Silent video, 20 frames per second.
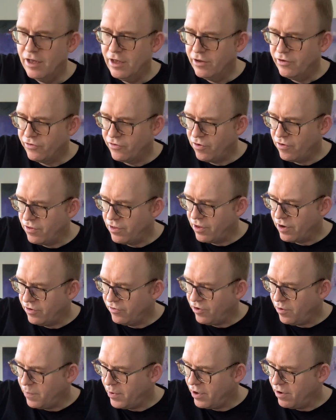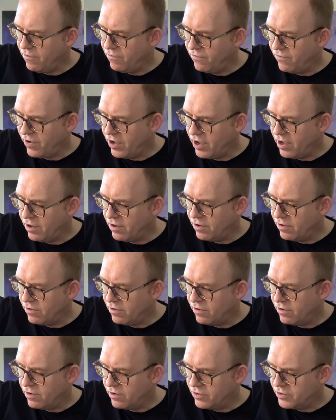So there is a bit of
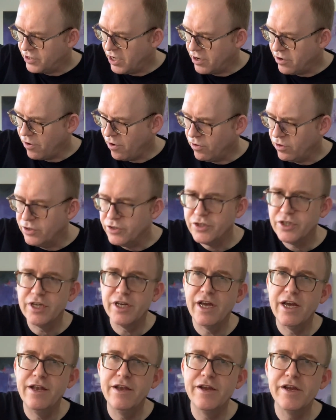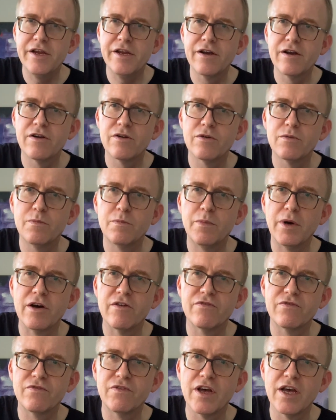technology in here, a bit
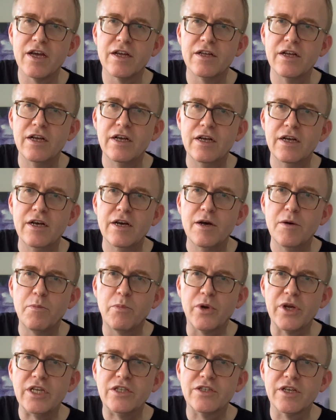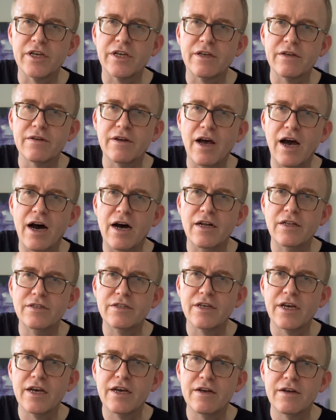of bracing, and
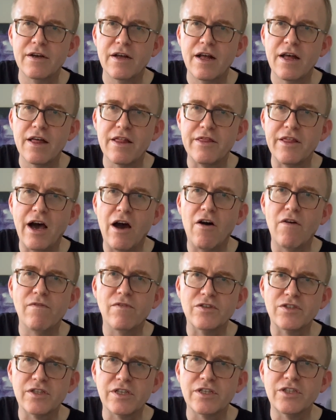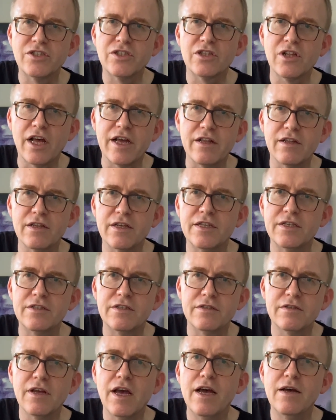that obviously slightly
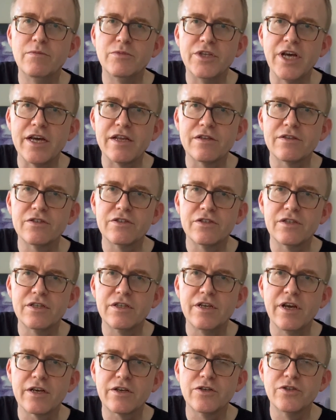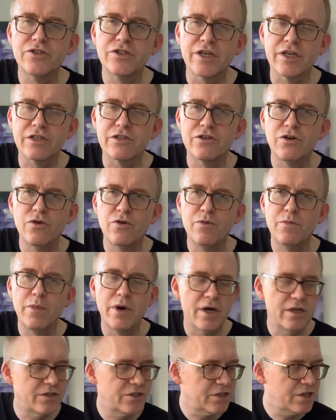deadens the acoustic tone,
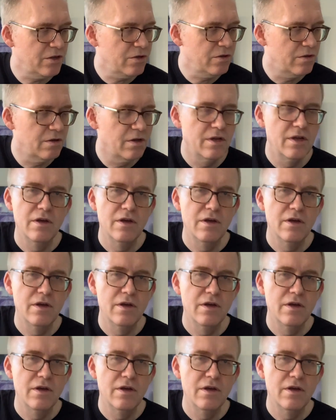but it's still